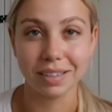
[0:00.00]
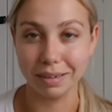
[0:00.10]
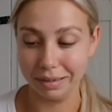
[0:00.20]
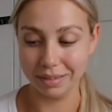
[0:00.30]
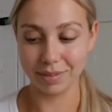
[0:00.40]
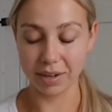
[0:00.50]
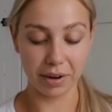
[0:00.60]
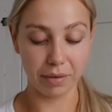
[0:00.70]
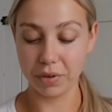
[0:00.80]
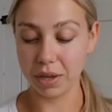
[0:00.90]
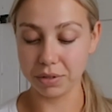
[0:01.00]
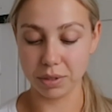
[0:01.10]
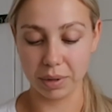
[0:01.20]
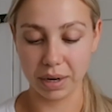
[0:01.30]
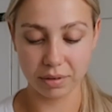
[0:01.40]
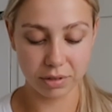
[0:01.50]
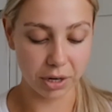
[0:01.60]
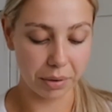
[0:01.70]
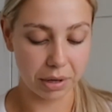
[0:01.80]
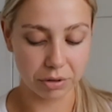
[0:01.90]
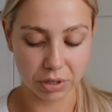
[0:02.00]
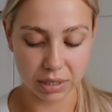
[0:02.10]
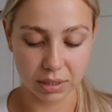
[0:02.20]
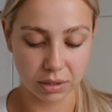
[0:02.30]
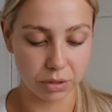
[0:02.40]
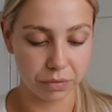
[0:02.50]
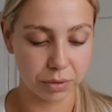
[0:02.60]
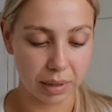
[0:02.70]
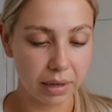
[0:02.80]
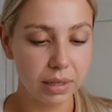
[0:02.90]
Sorry, I confused you by showing the dress and stuff as well.